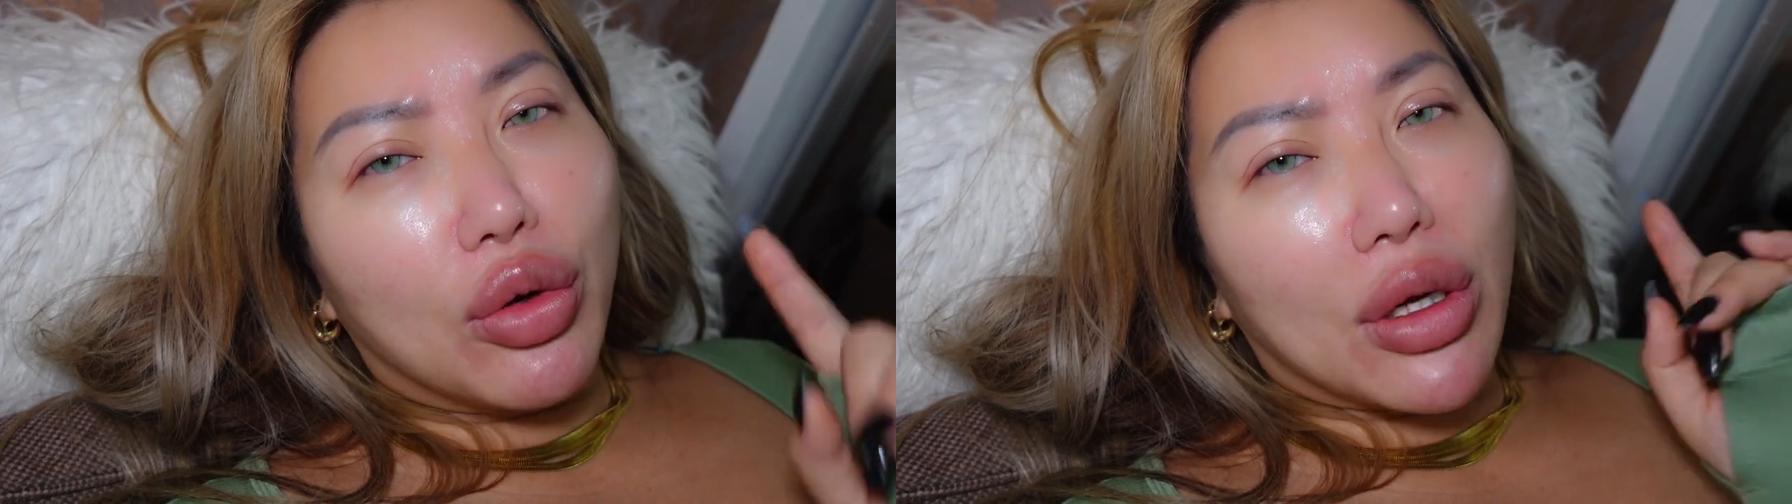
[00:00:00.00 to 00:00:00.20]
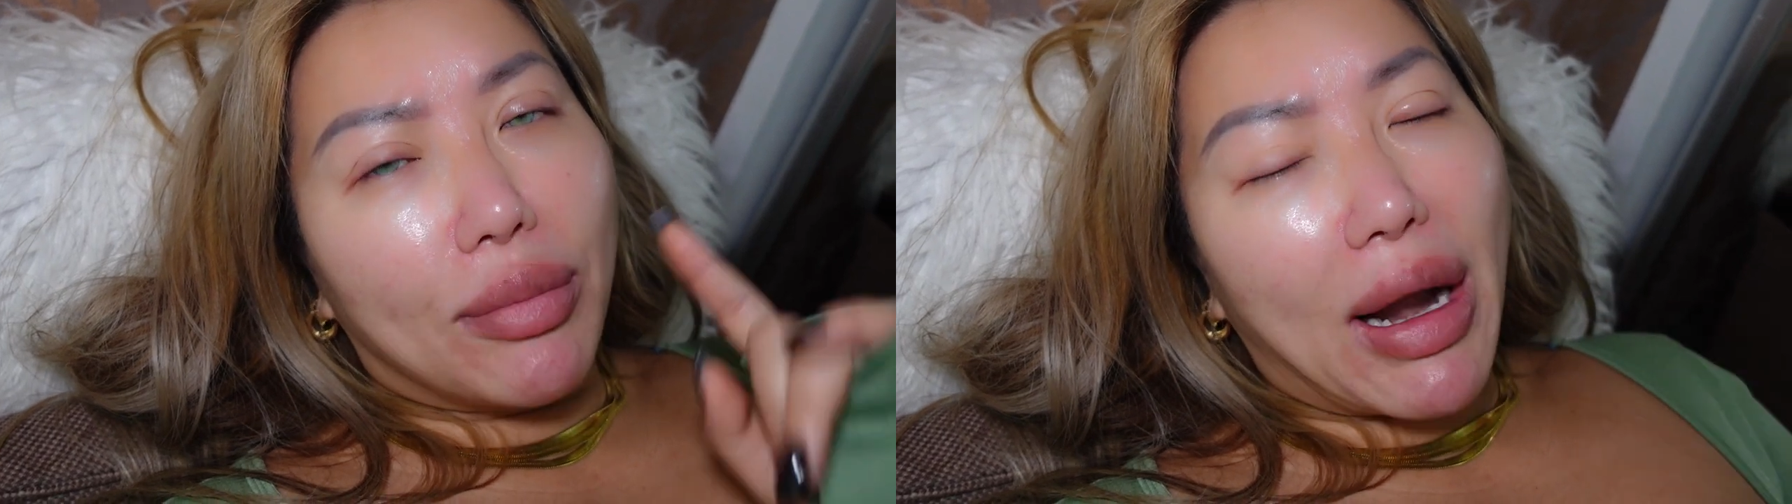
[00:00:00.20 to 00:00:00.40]

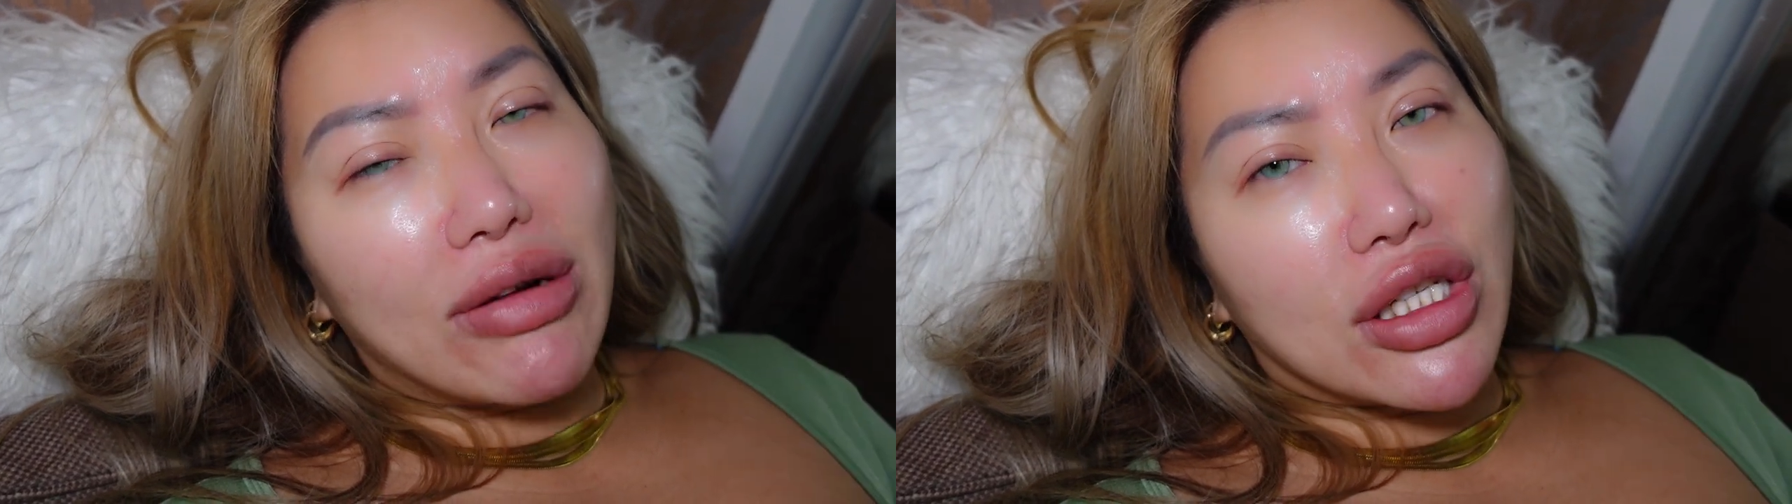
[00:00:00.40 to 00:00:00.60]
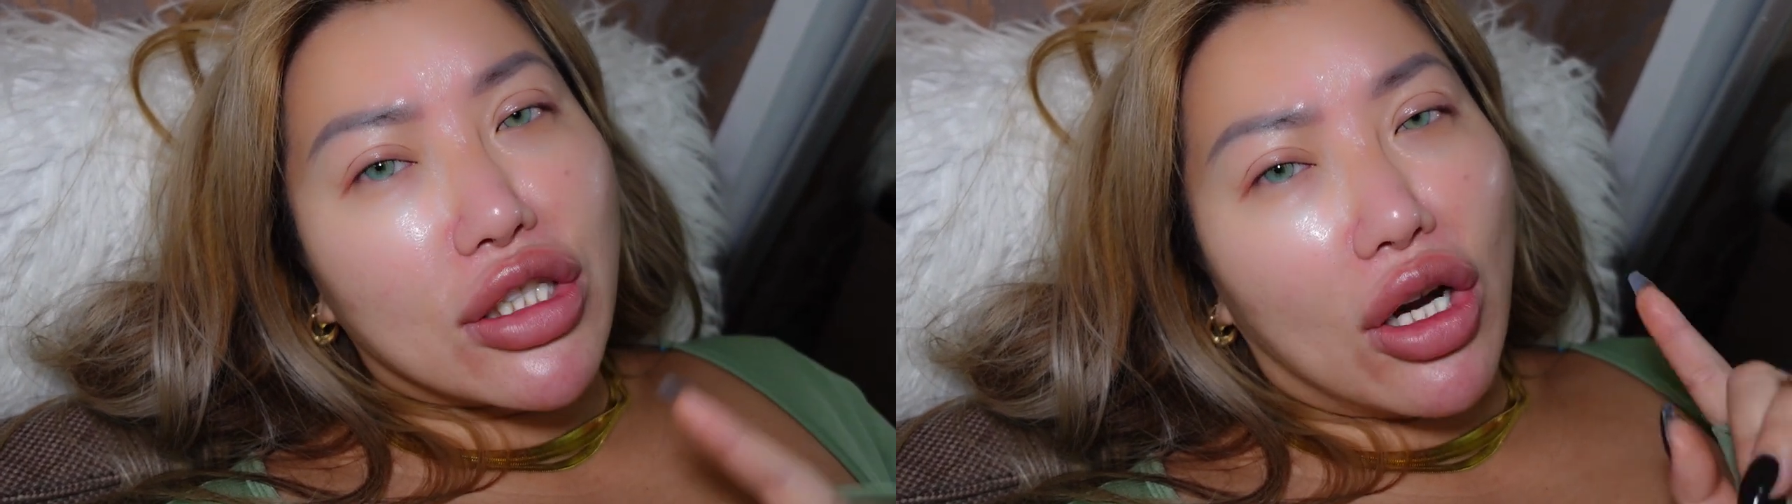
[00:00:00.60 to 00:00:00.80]
in
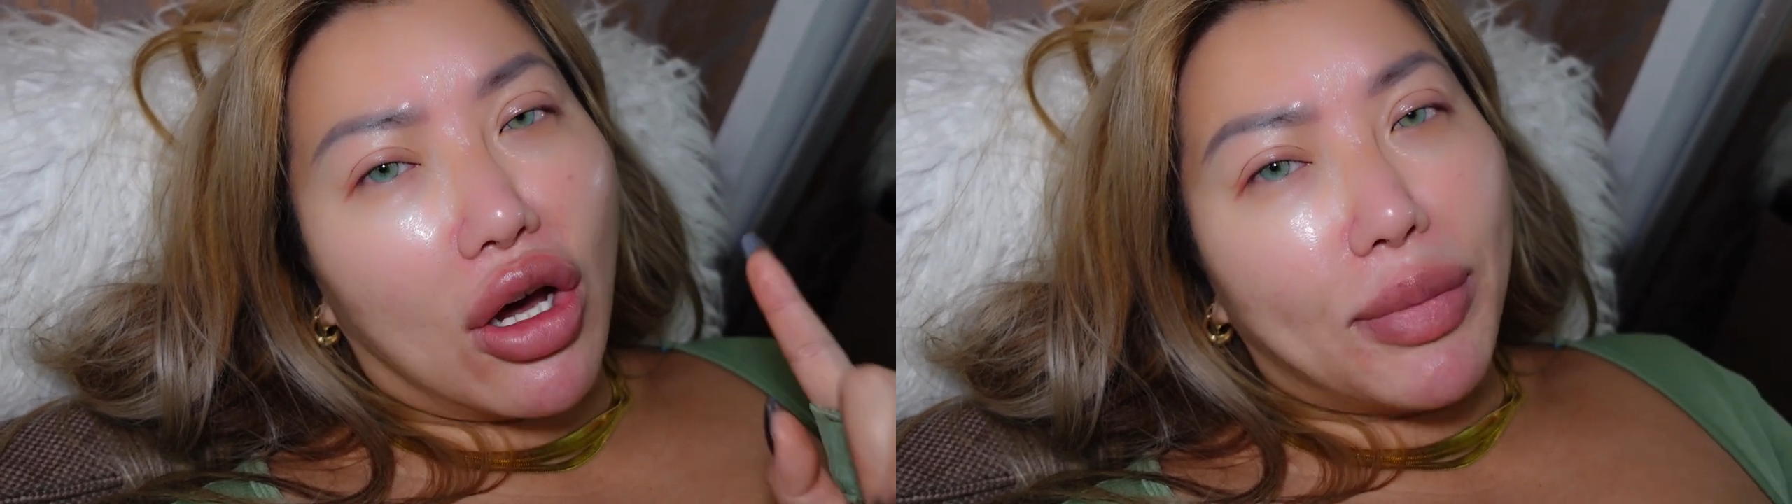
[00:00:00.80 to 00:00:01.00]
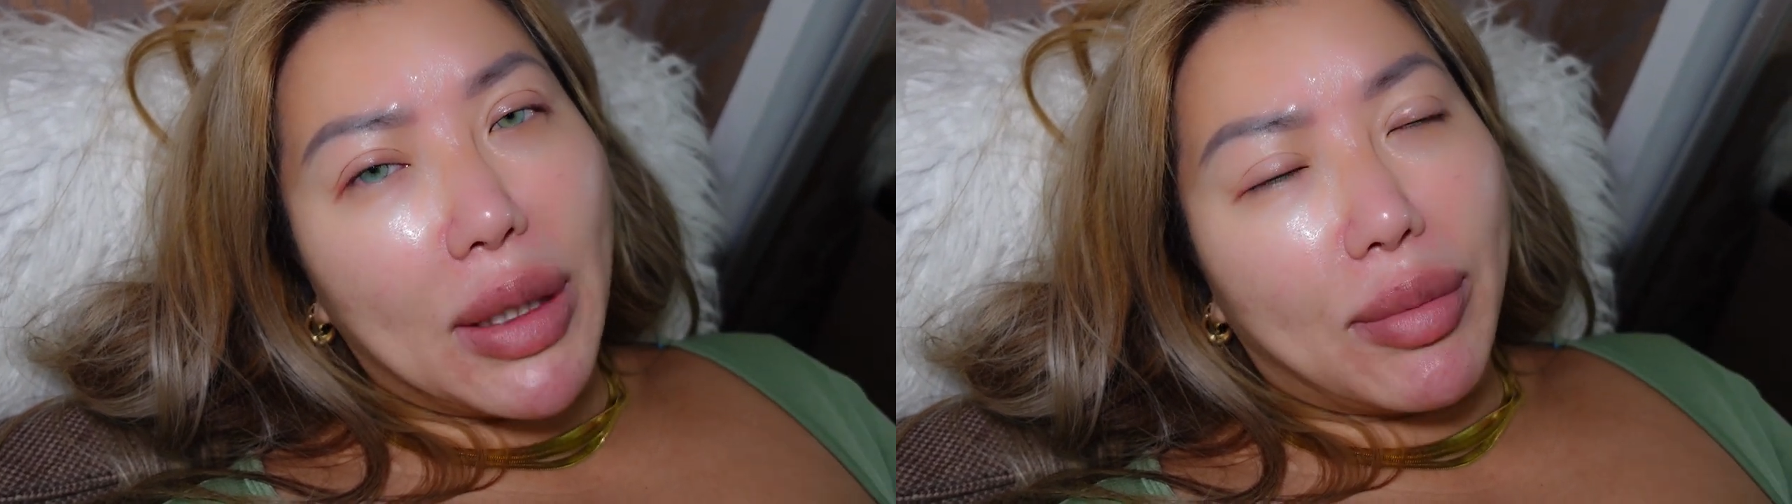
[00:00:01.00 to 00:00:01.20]
comparison to a lot
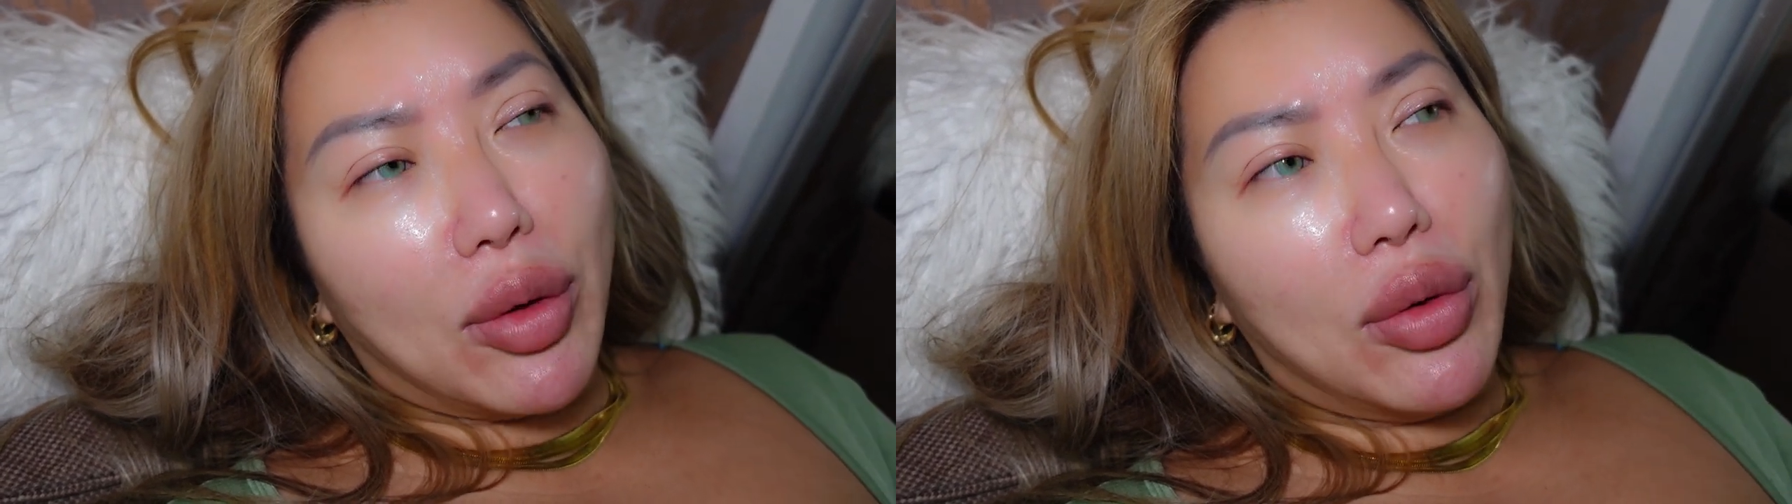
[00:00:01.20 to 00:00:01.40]
of people.